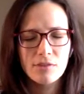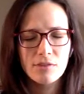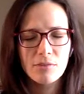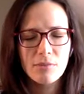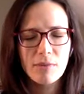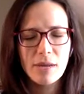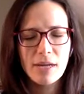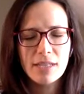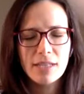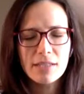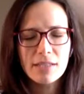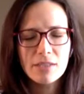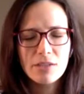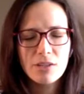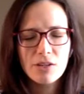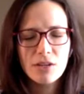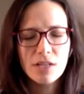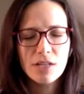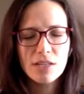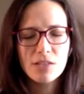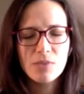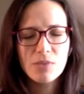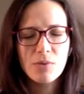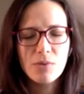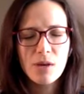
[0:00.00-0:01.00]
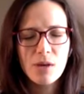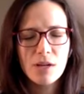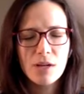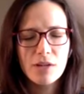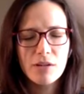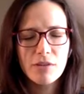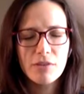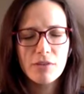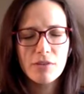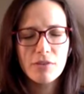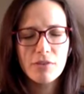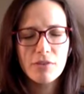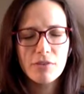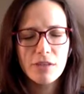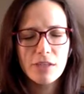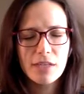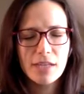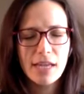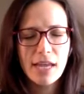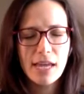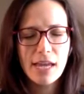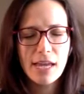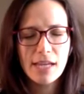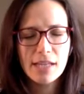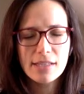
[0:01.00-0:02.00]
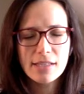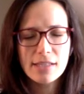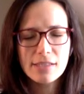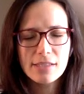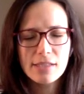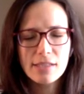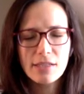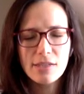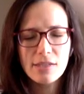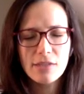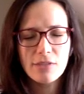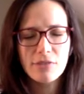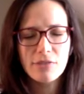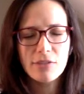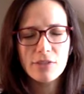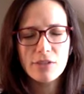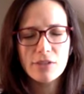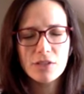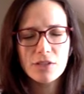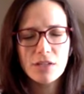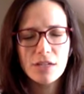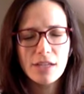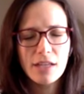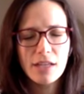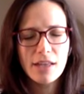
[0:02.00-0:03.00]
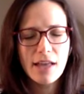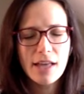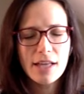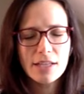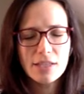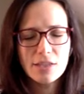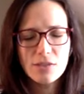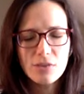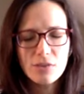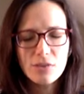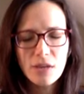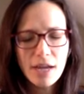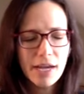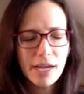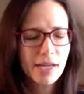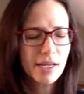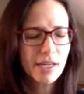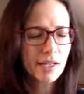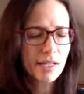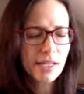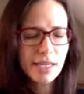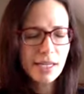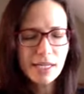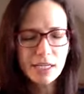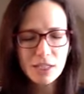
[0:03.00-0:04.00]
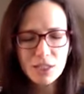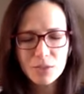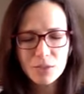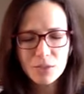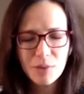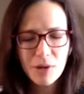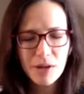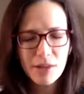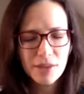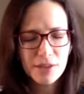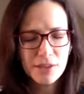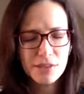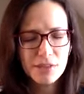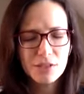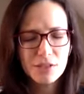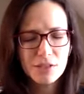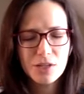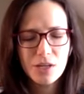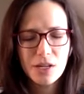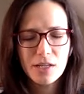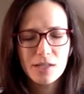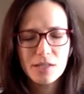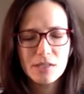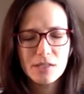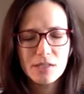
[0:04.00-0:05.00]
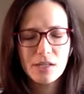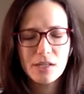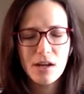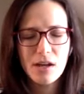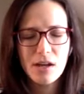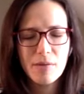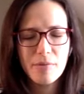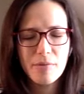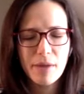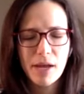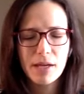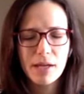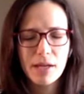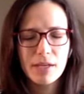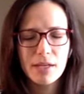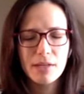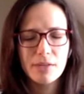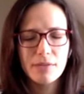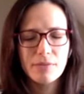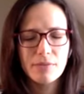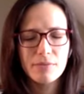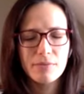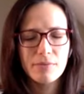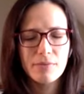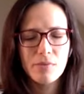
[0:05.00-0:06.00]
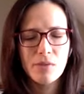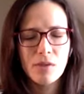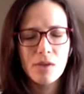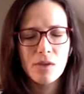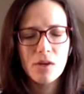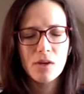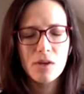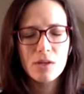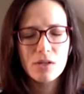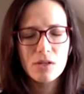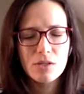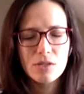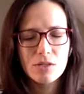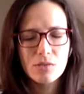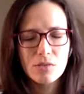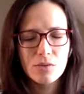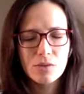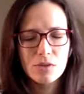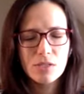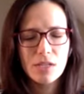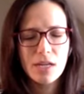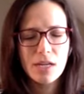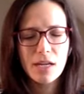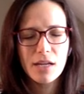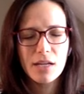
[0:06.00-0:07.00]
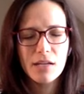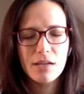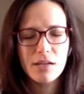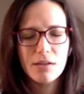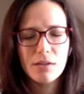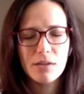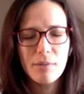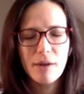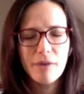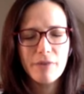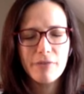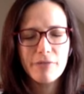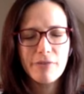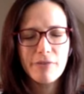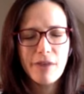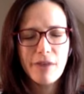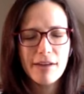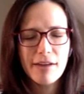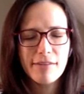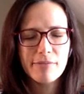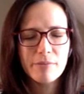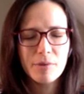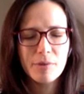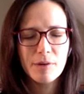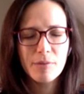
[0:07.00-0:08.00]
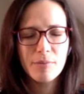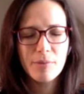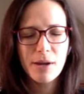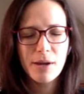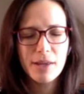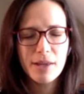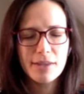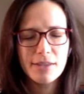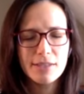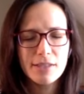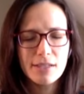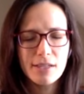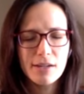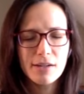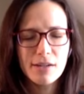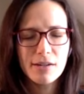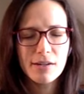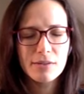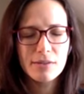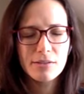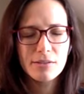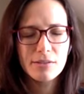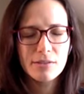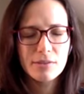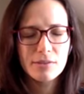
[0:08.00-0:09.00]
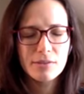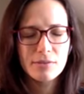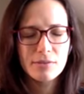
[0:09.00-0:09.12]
If your mind's starting to wander, if you're feeling antsy or fidgety, that's okay. Each breath is a chance to come back in. So we'll take about 5 more breaths here.